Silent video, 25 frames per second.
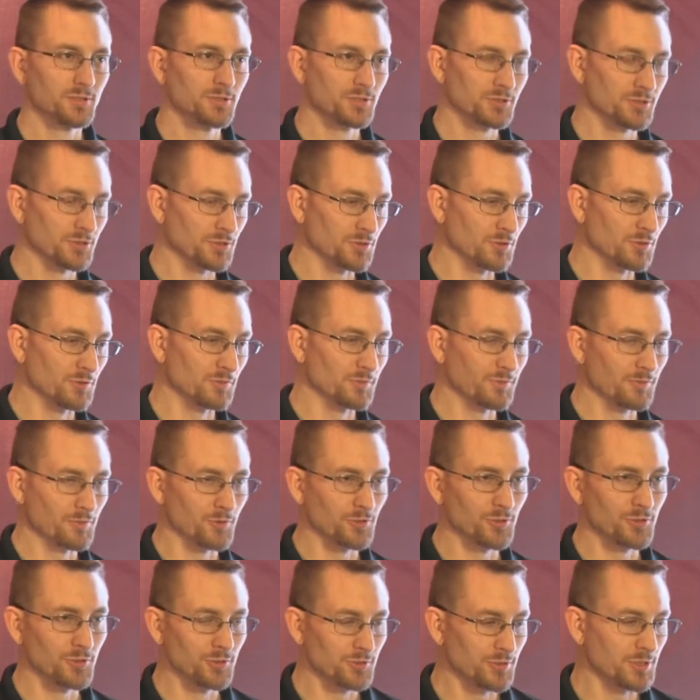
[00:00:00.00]
So
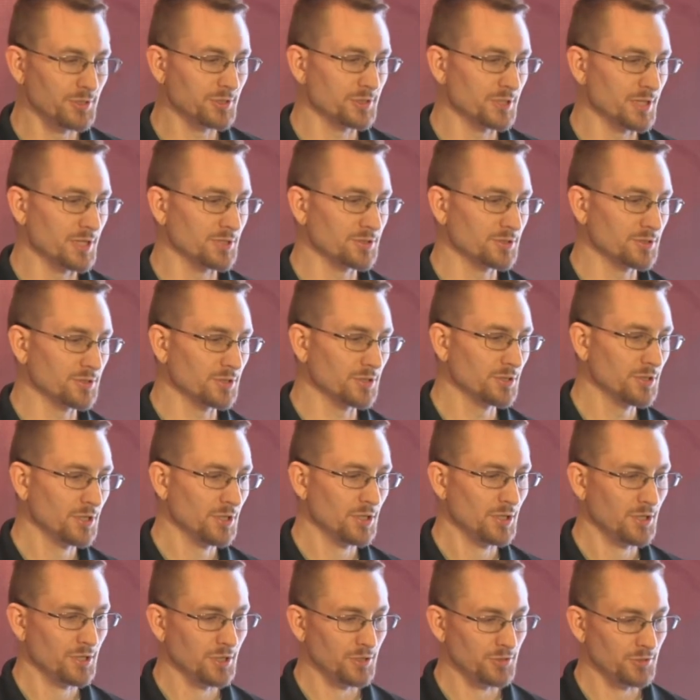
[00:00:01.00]
for unit testing,
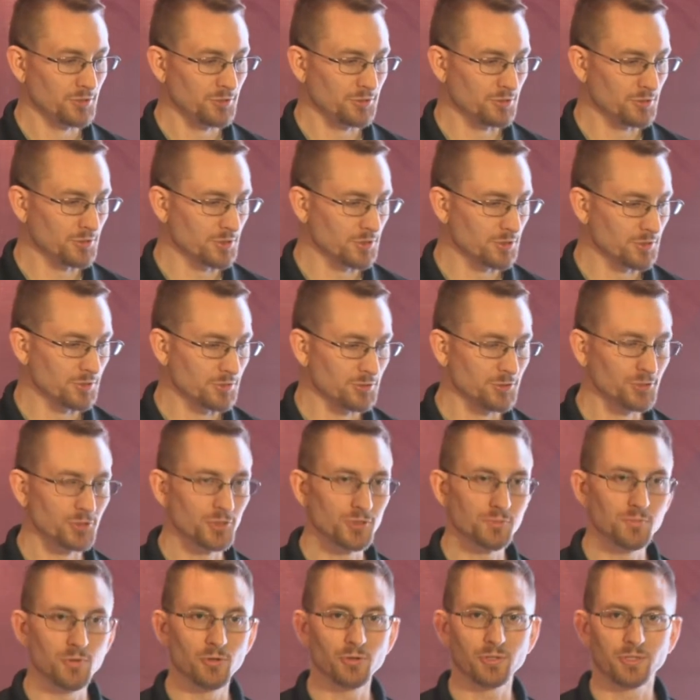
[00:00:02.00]
you can do your
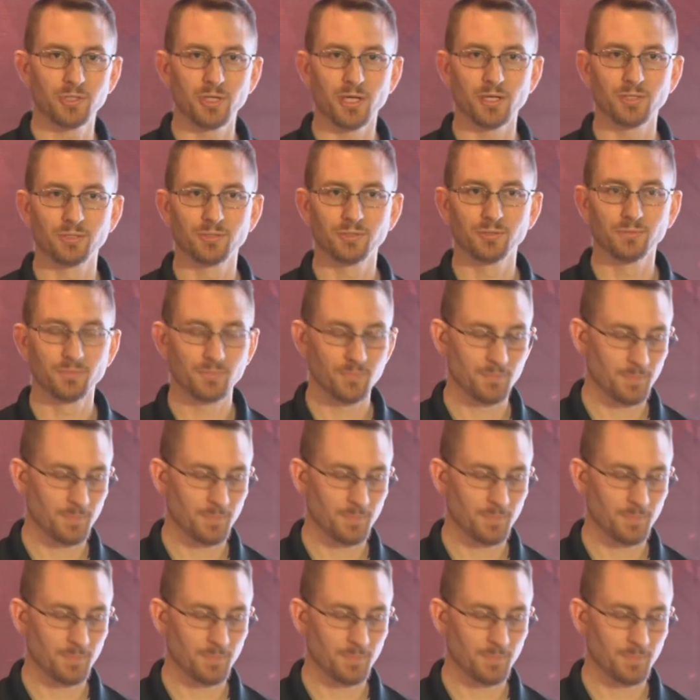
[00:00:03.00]
smoke test,